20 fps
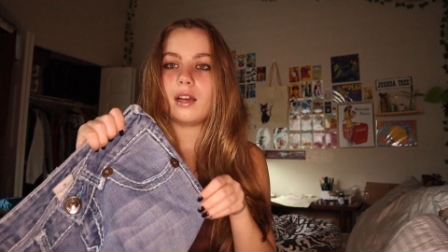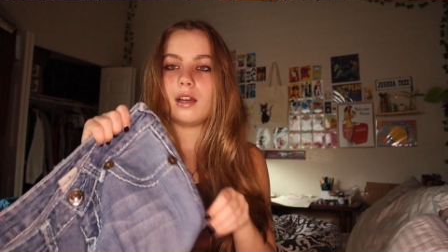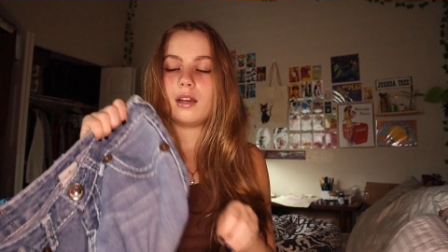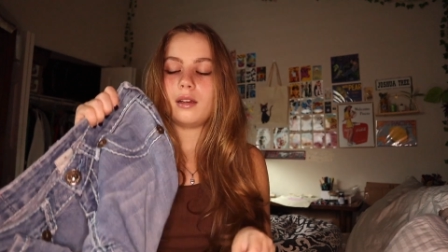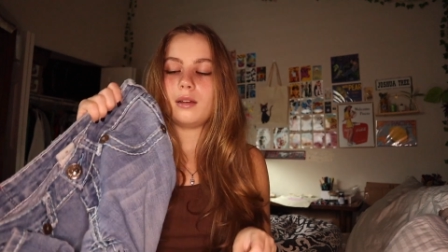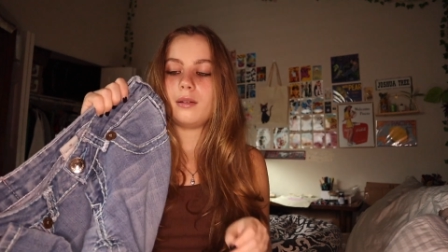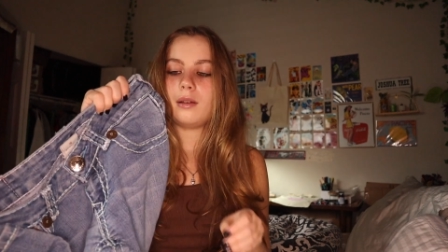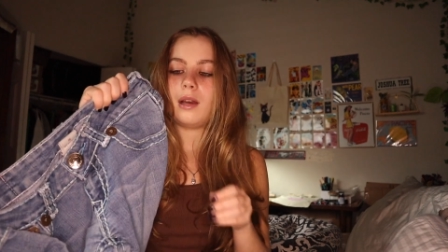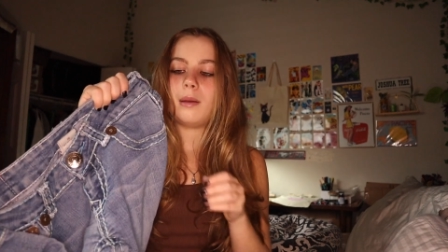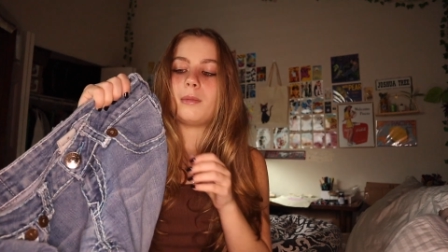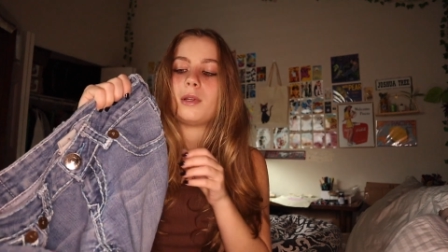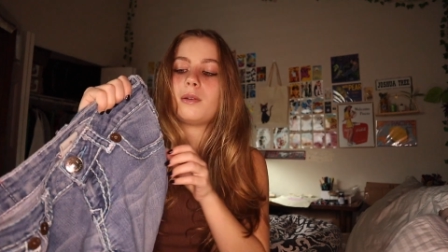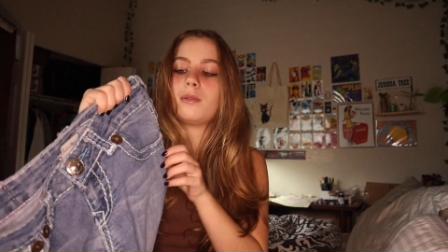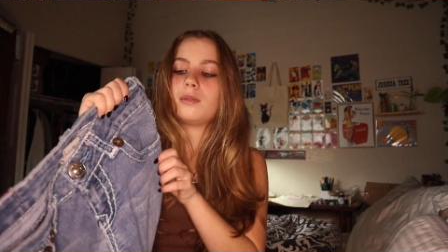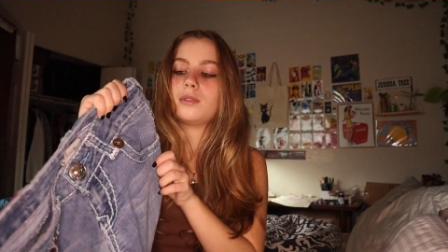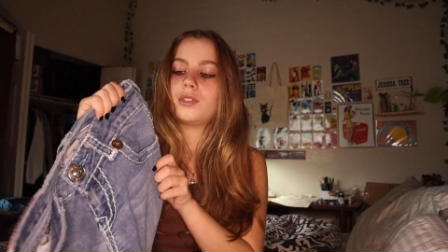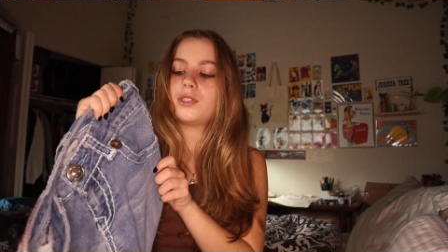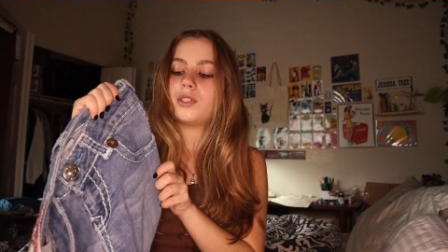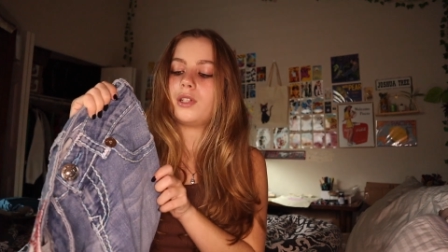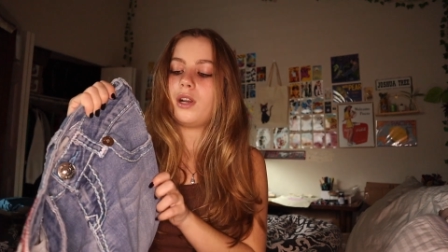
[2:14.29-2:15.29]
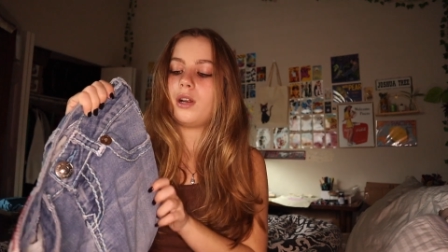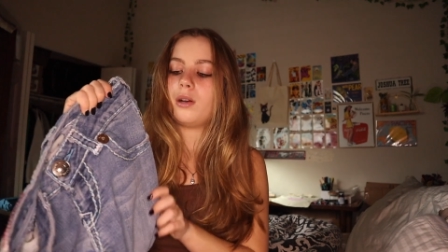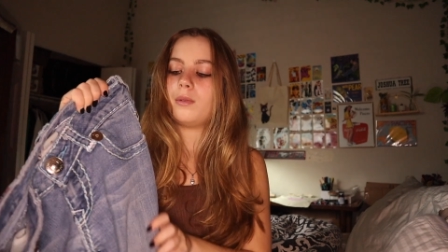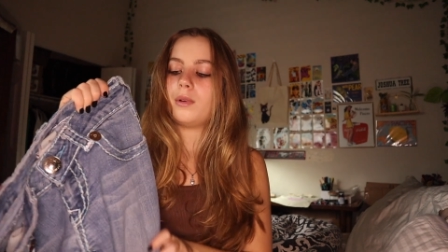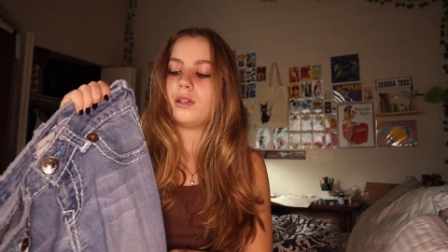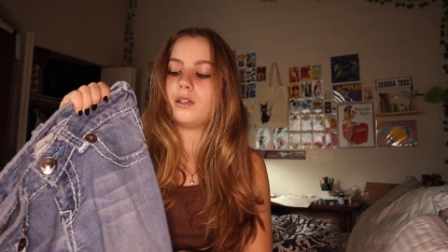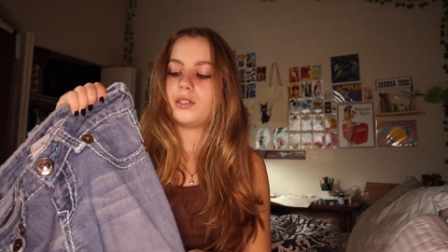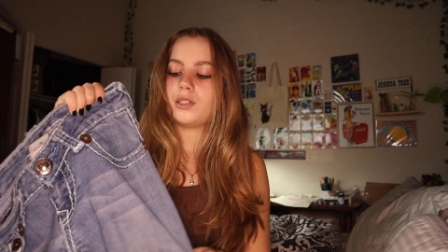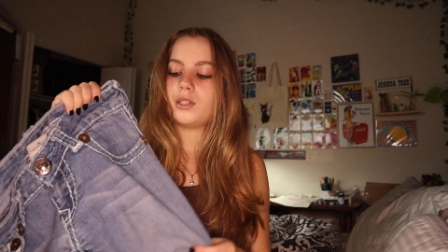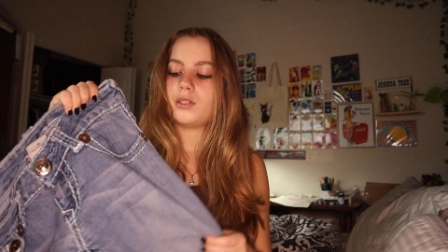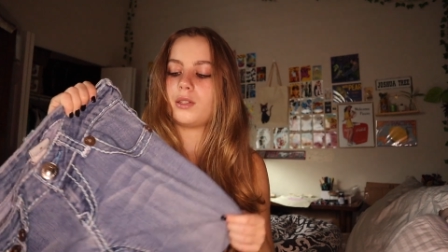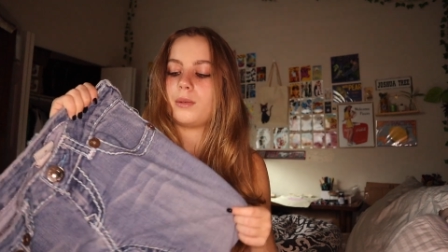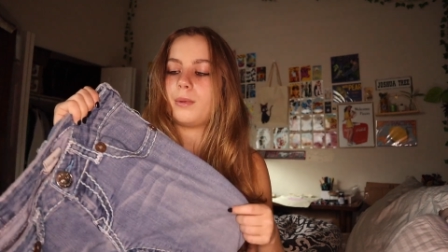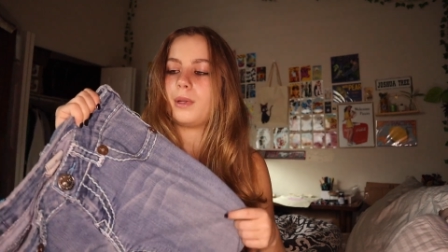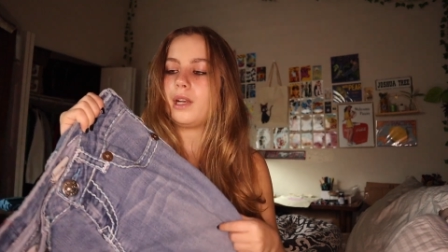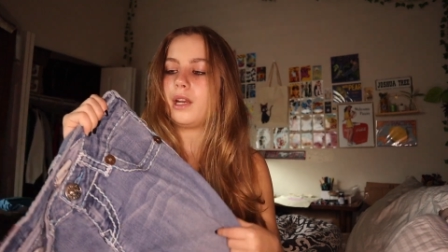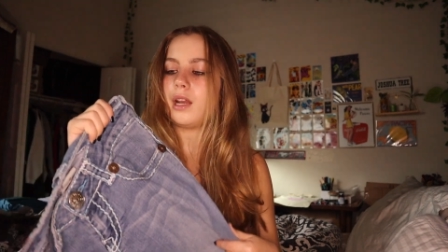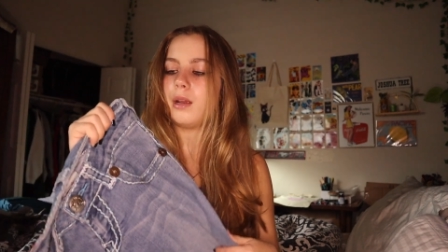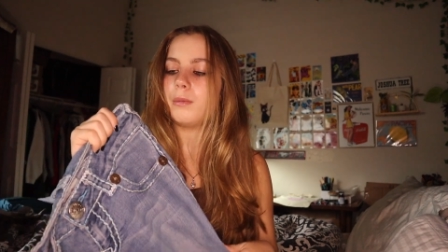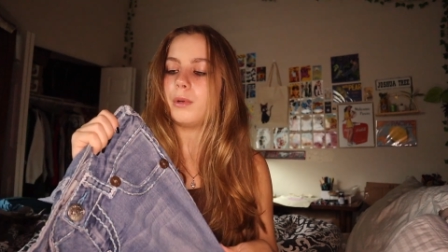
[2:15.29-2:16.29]
Uh, I'm not sure how well it shows up
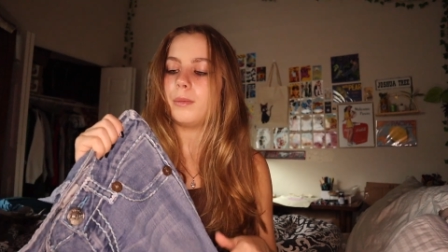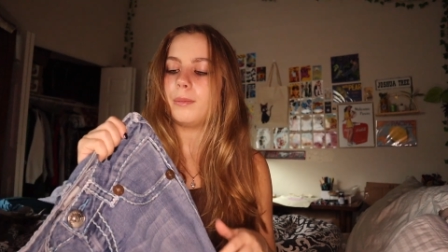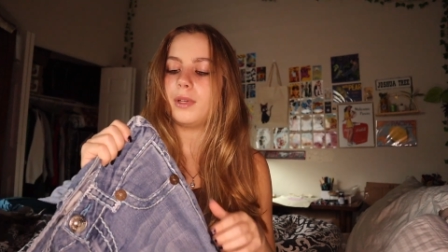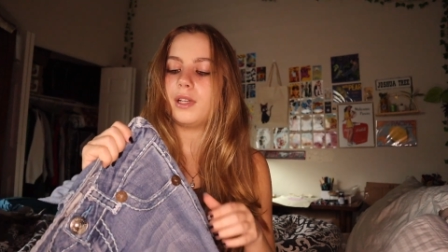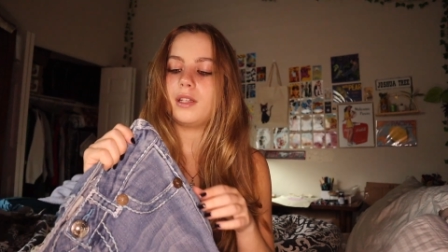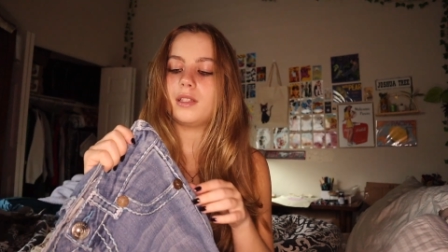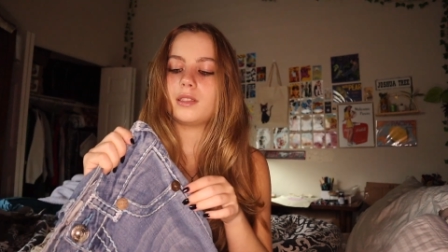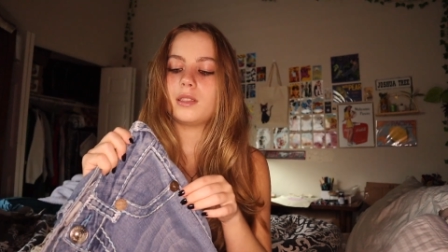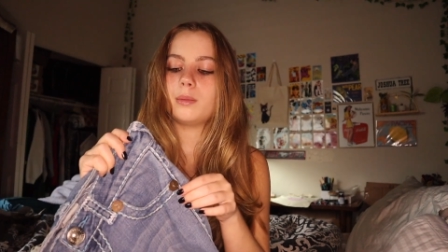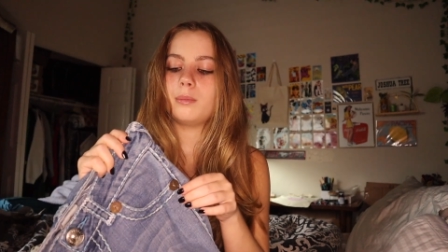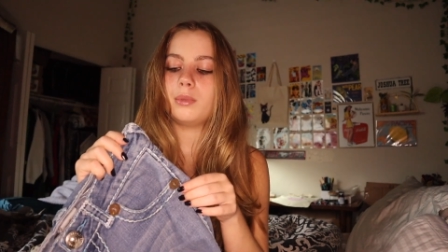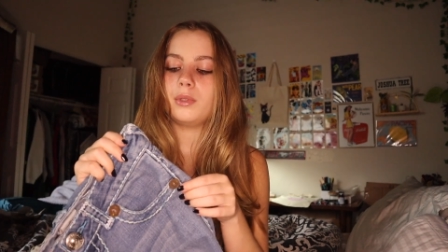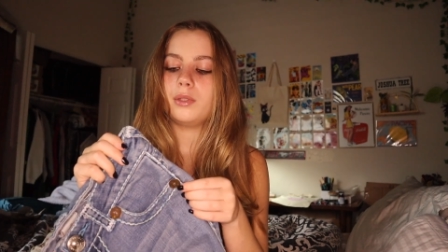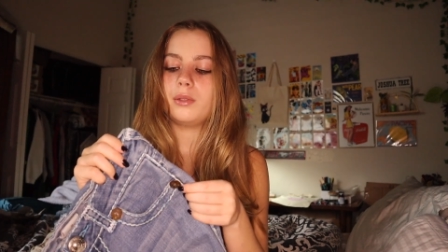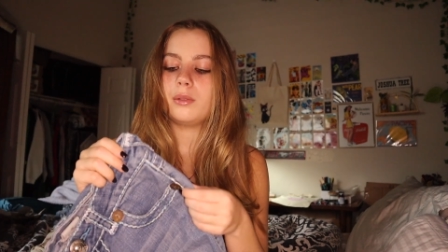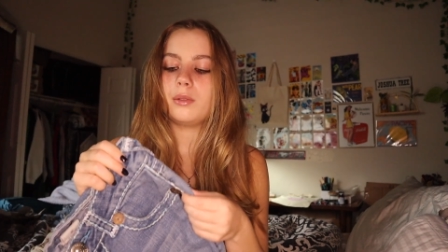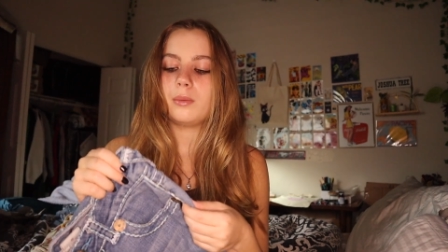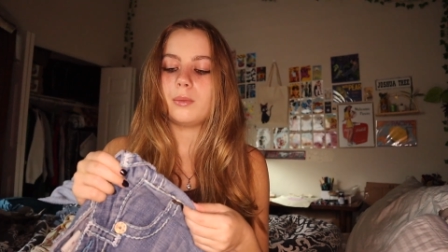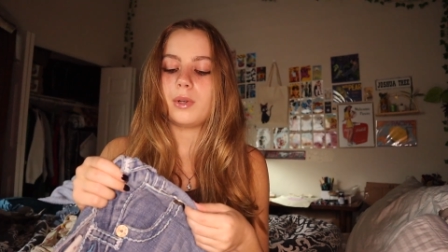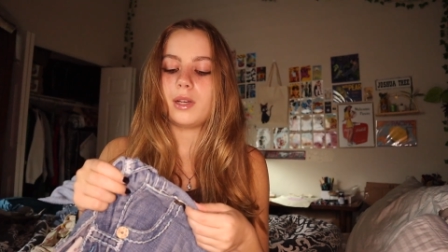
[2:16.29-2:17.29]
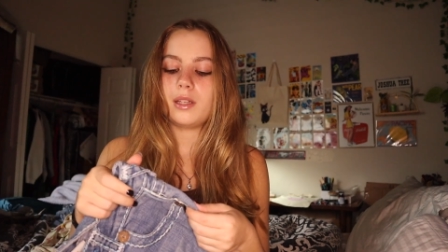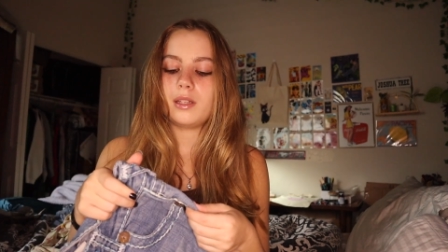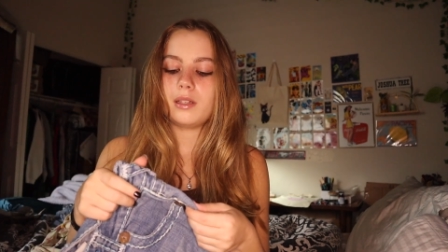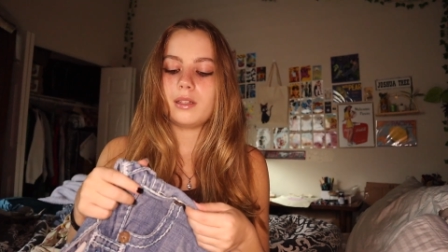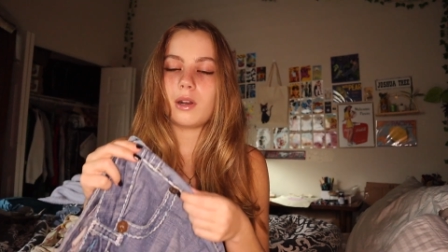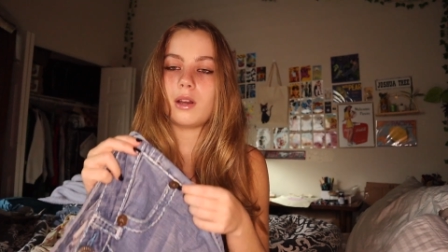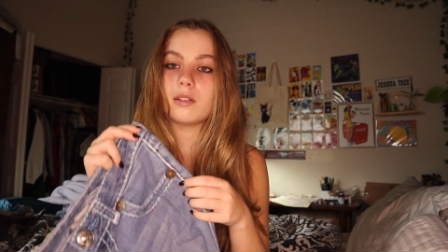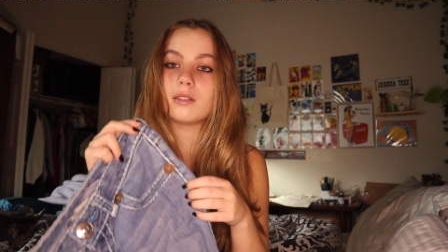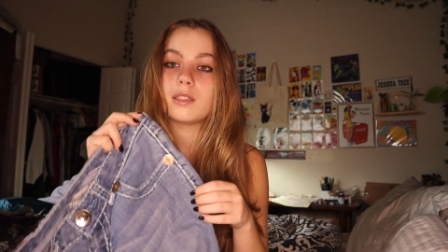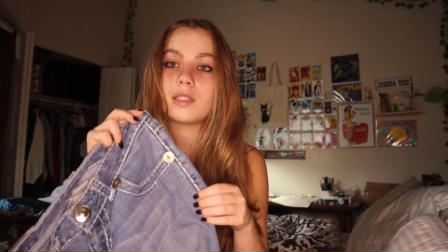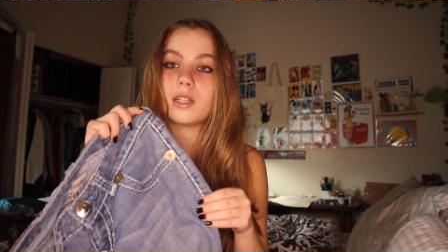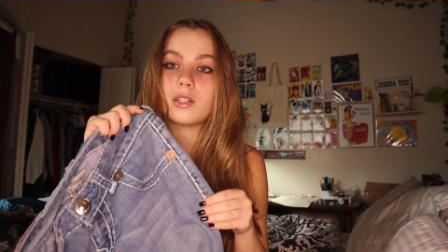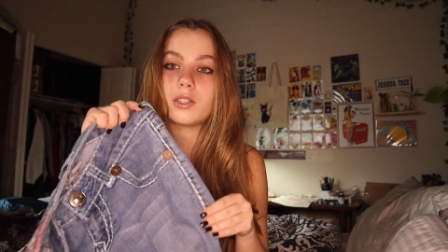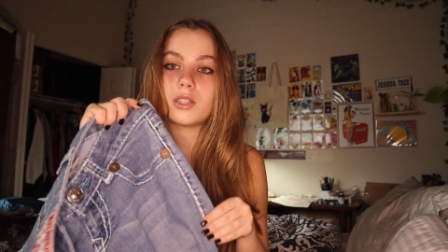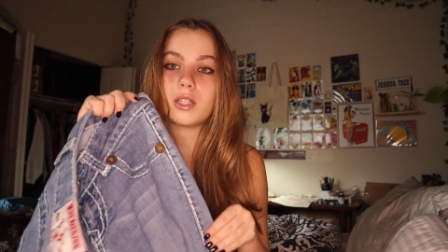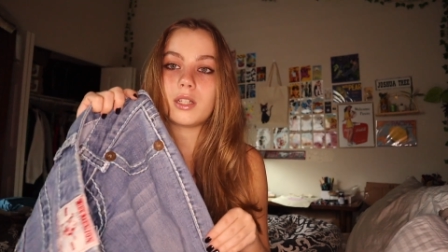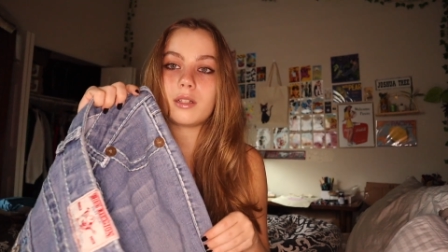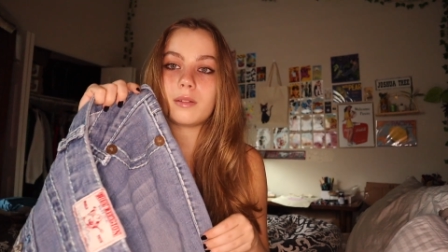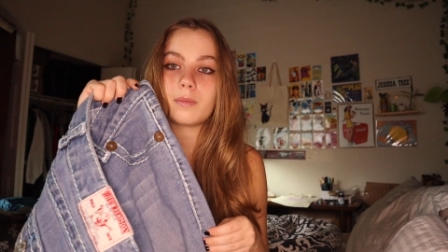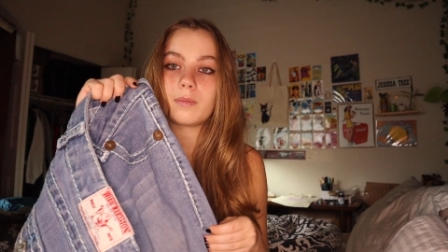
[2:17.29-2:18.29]
on camera, but it's a blue and white cross
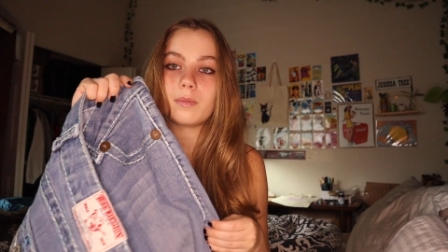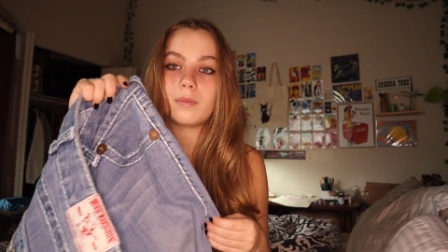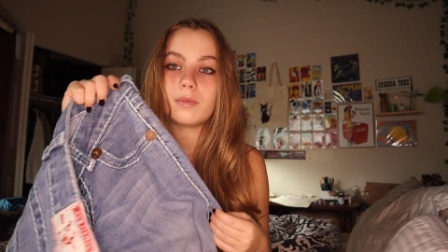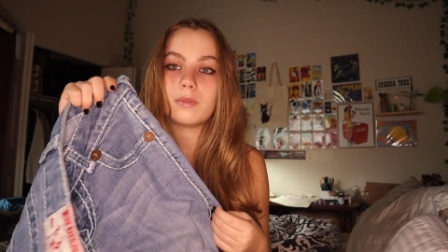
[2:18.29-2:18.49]
stitching